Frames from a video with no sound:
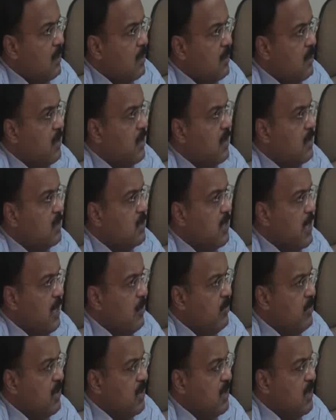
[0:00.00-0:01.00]
there
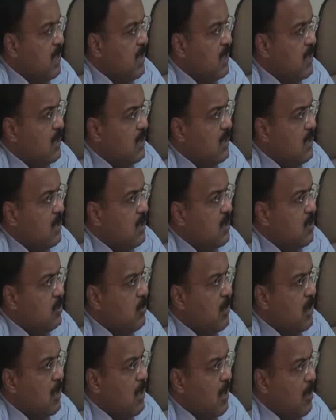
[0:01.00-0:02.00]
shall be taken
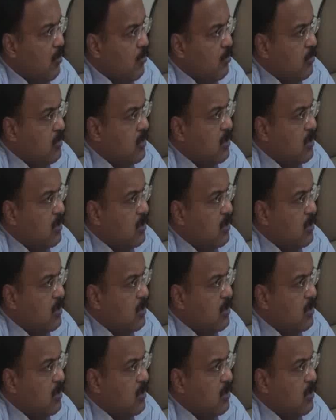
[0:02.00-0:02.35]
into account